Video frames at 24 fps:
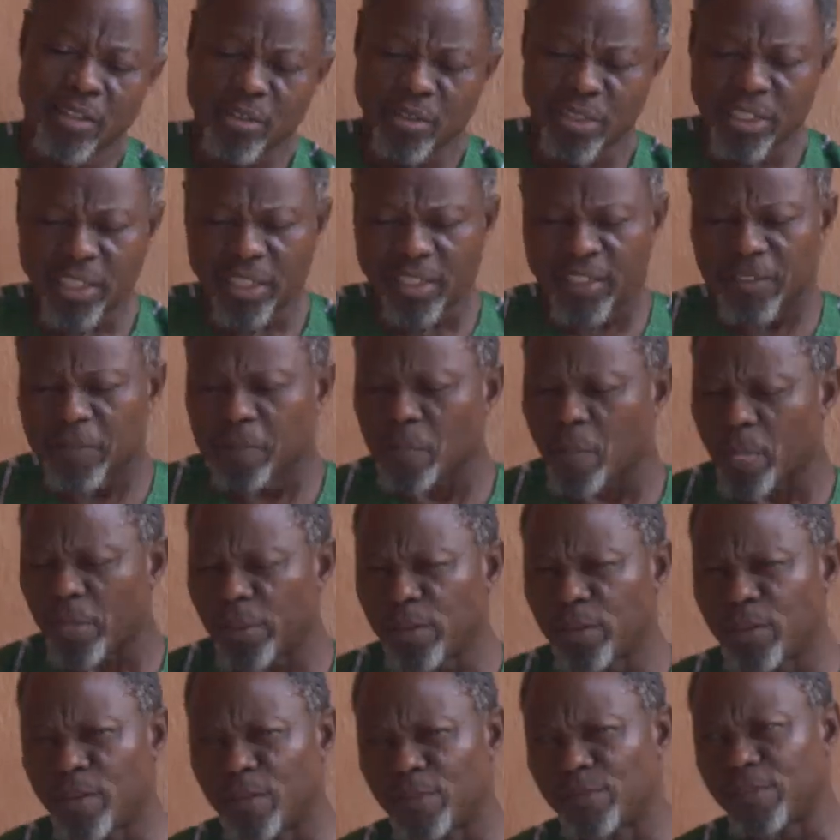You see,
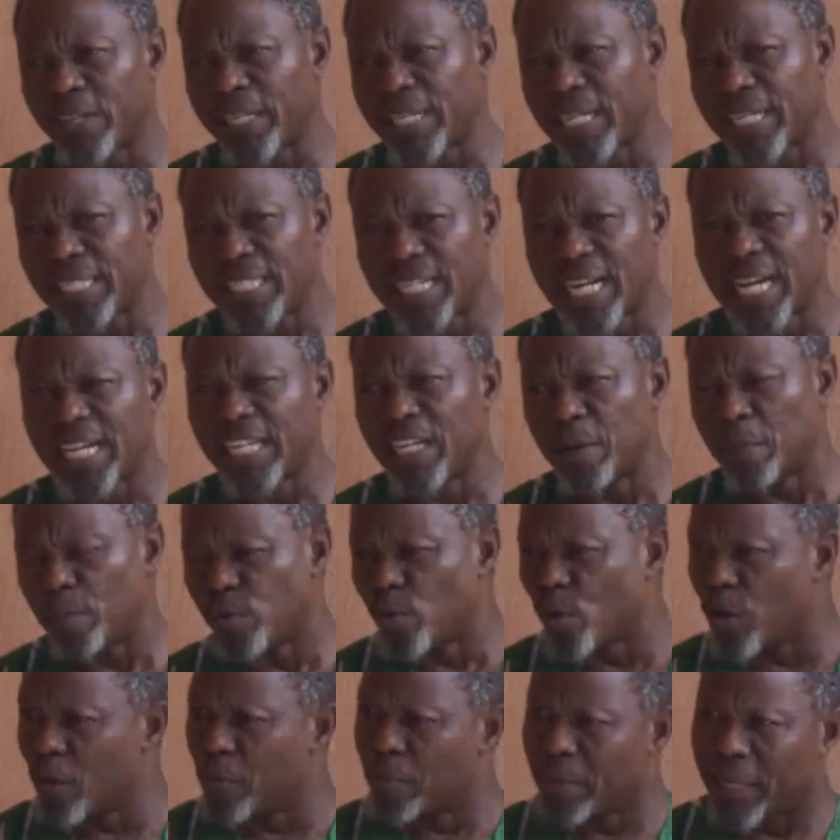your father died a
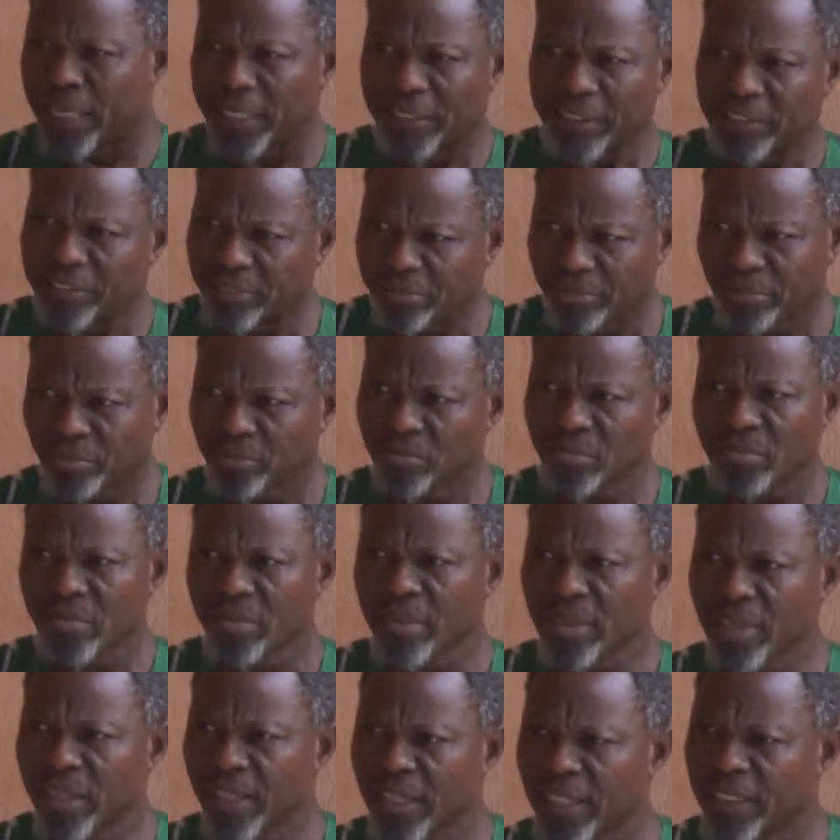poor man.
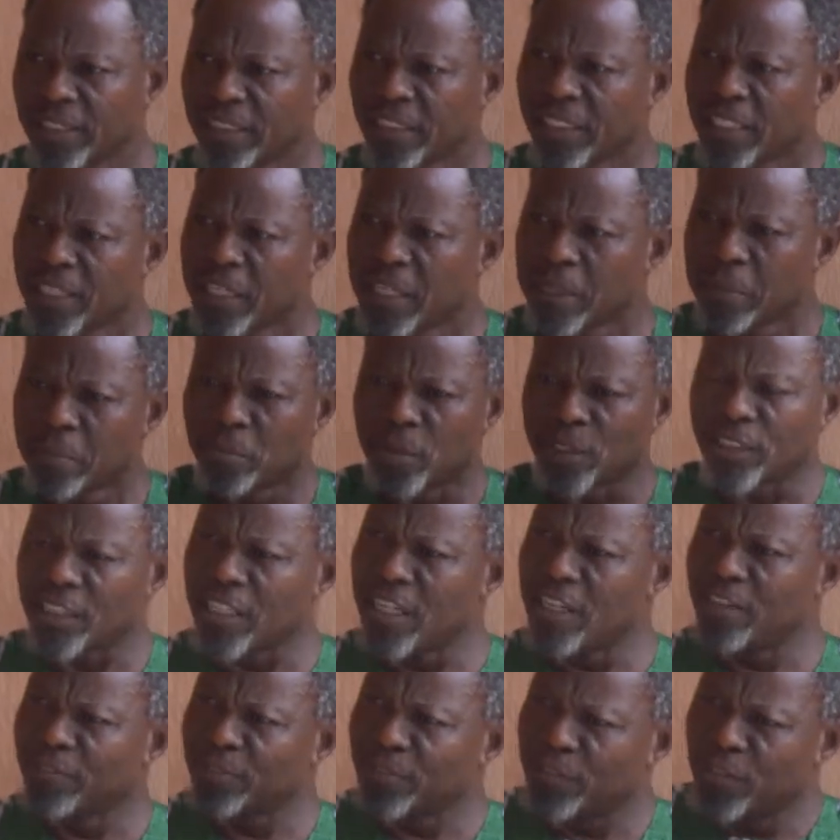
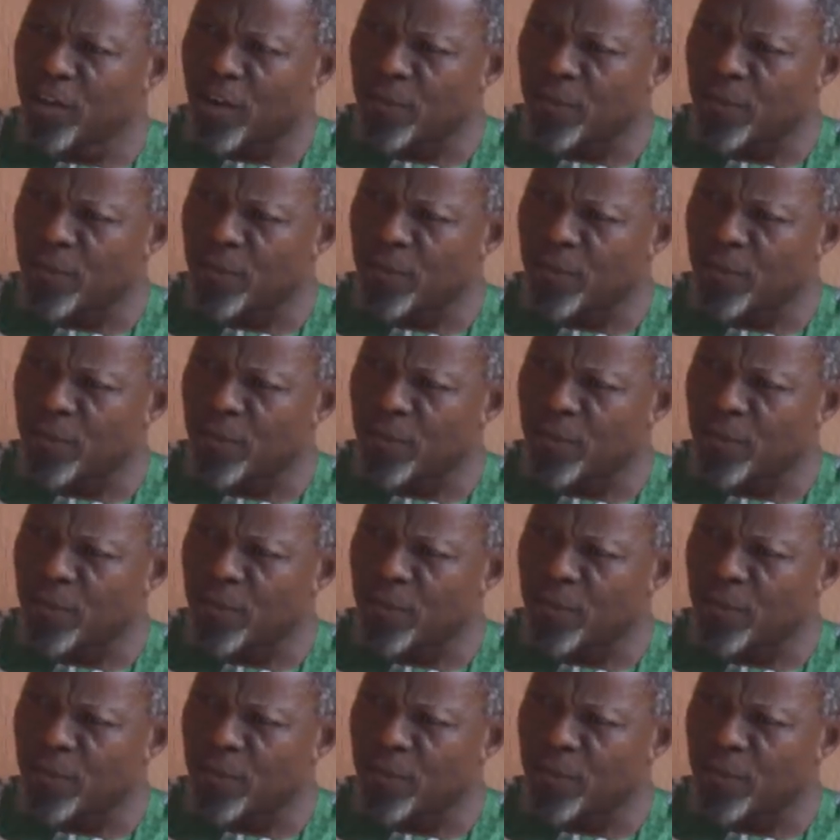But if